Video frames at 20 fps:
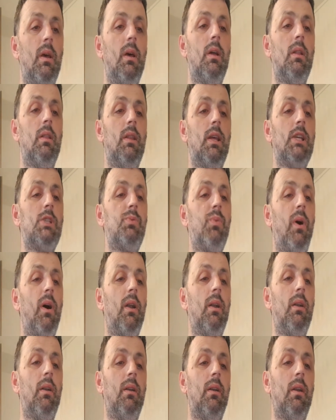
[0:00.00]
This
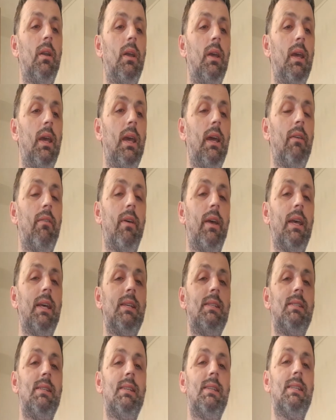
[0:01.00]
one here
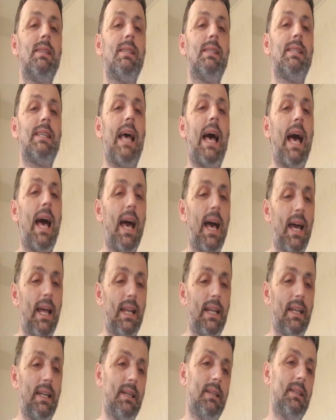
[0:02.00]
is Zal.
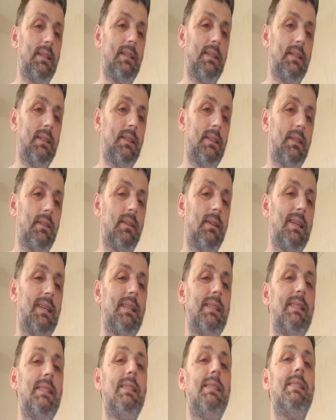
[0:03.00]

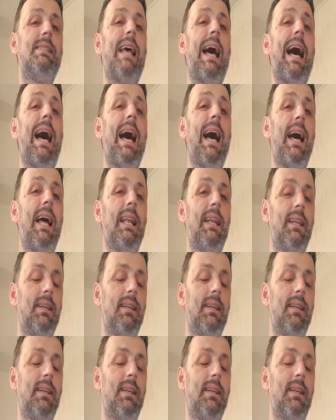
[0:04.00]
Zal.